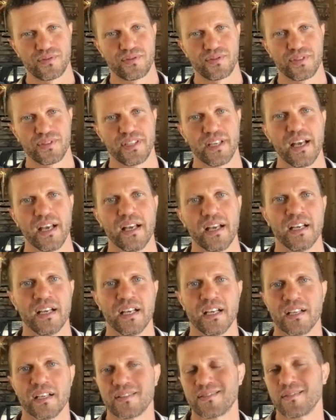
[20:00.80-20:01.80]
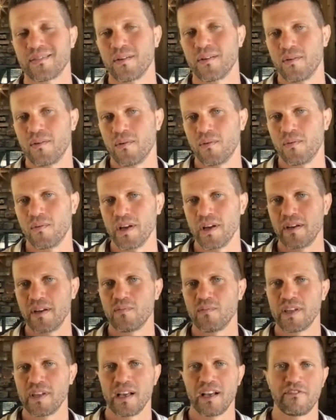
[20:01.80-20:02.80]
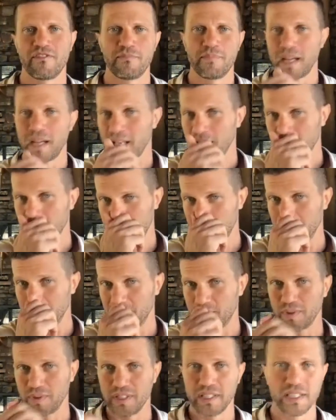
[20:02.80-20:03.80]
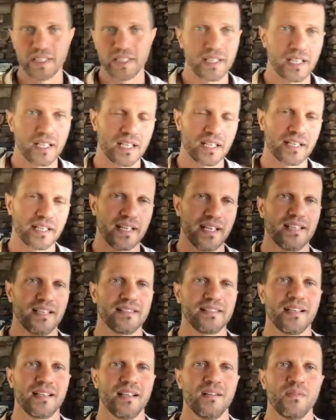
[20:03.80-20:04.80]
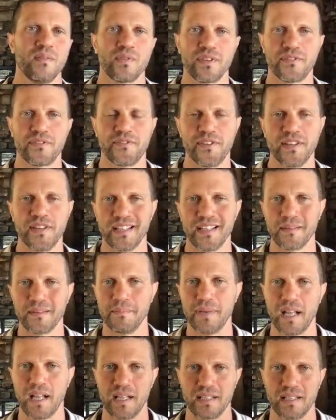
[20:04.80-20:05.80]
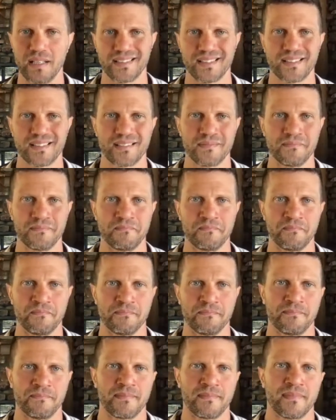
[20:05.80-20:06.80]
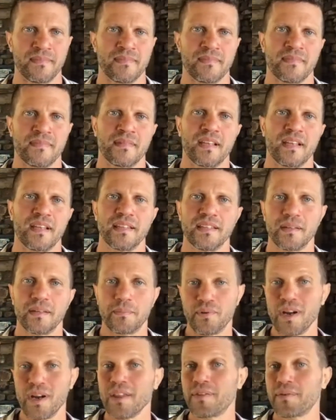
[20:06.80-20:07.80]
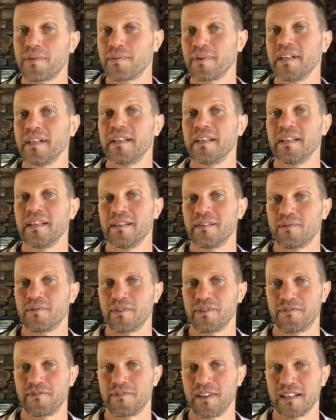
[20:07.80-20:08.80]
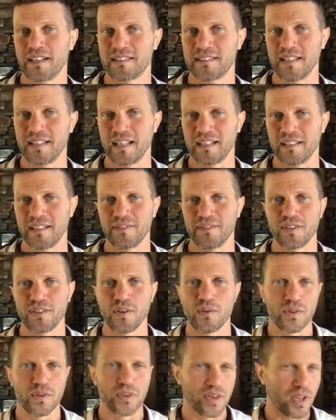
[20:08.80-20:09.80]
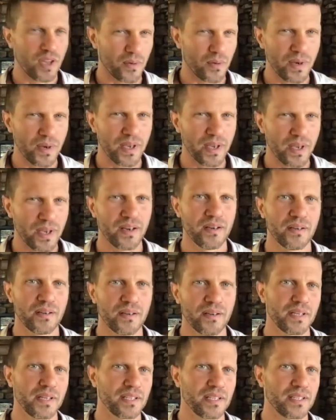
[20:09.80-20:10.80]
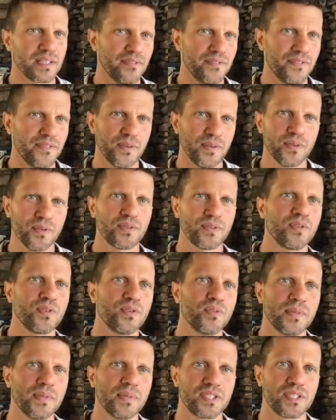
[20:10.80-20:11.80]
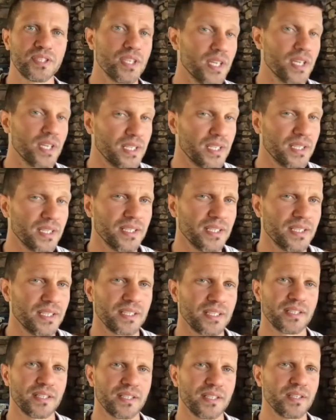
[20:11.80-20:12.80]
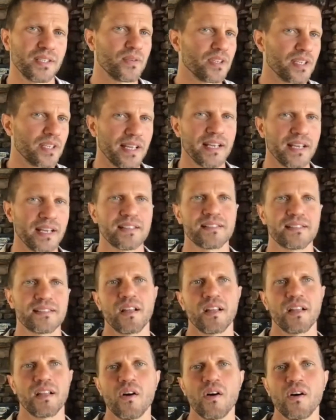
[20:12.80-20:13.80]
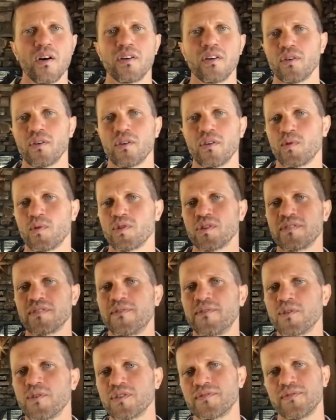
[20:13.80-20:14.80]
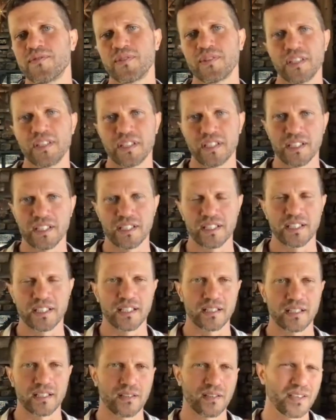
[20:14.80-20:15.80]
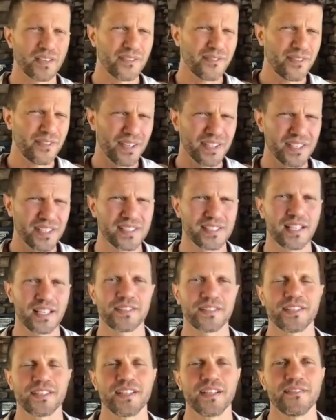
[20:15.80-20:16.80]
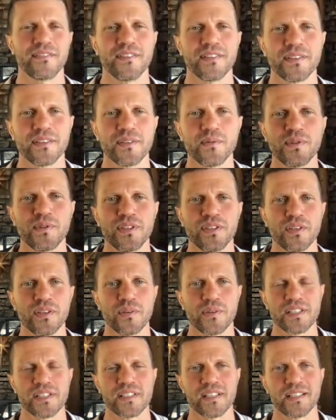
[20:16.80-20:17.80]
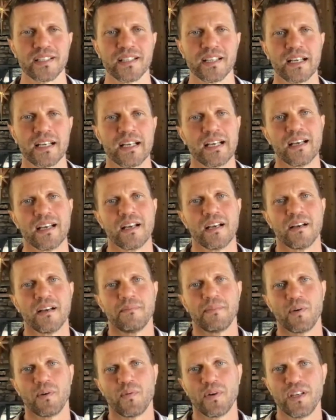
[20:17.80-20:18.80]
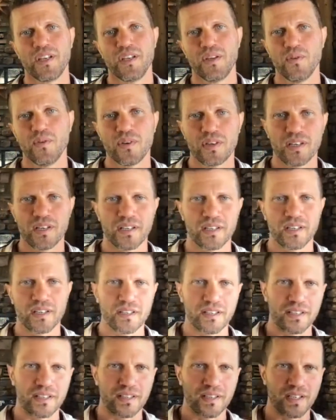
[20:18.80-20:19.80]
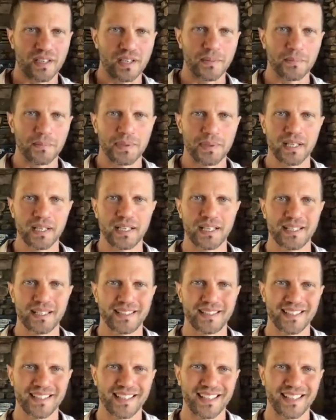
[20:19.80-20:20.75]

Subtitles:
Yeah. So when we have balance between inhale and exhale, we're feeling balance. And the breath really reflects that, even though we're not aware. But if you're too much yang, you're going to exhale longer or more forceful than inhale on a very subtle level. You wouldn't notice it. But when you are a complete